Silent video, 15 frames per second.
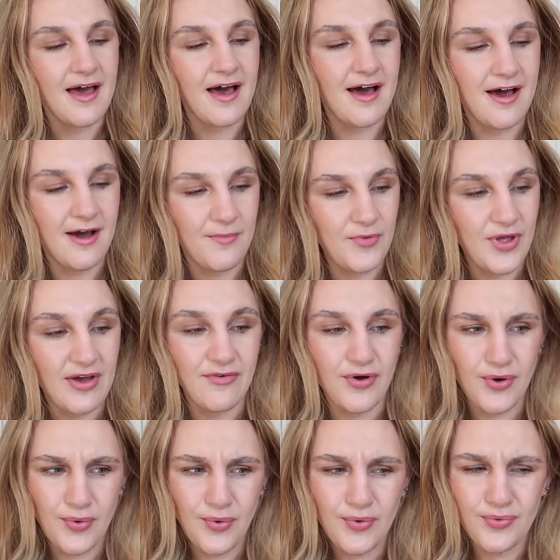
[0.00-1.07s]
We have
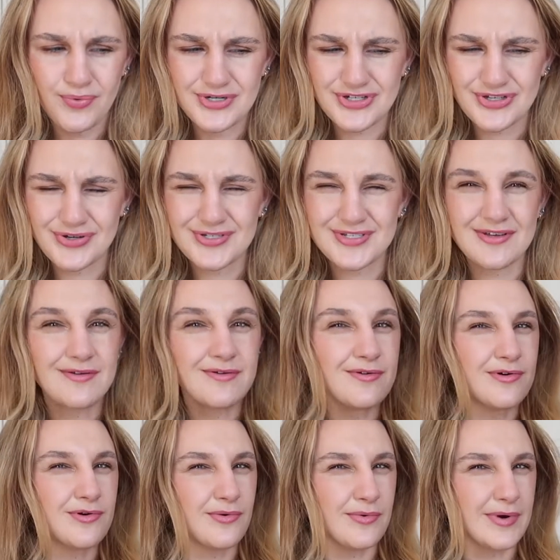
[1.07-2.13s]
oak, which looks a little
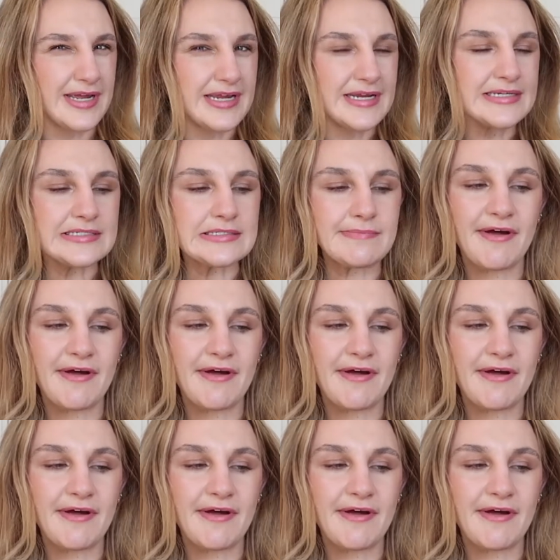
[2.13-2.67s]
green, so I'm